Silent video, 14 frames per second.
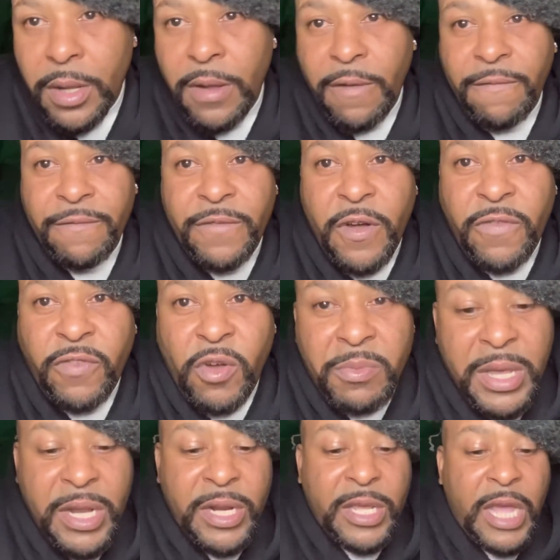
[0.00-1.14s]
Volvo
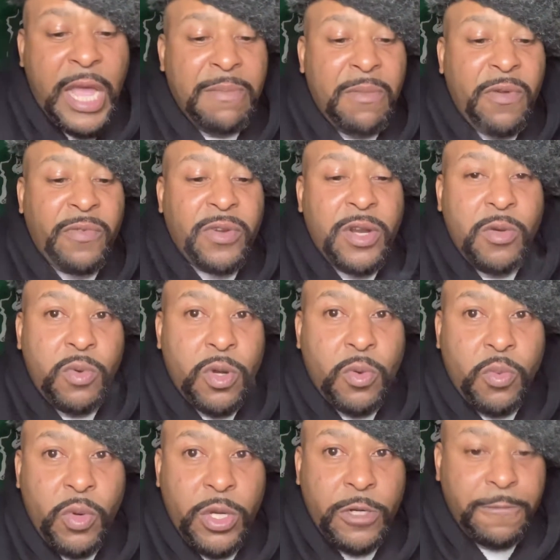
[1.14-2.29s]
Man came over there with a
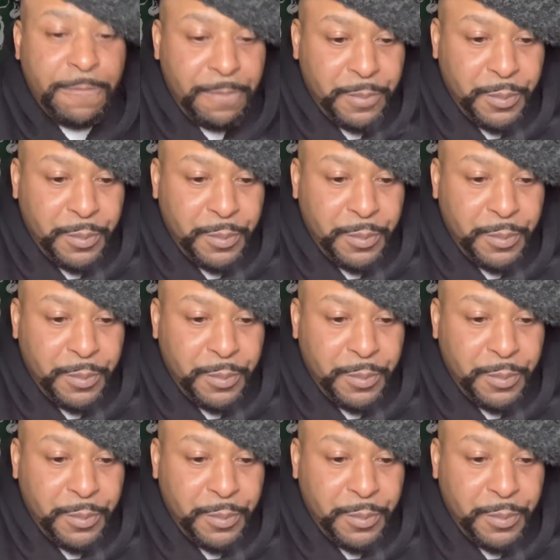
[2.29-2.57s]
rental.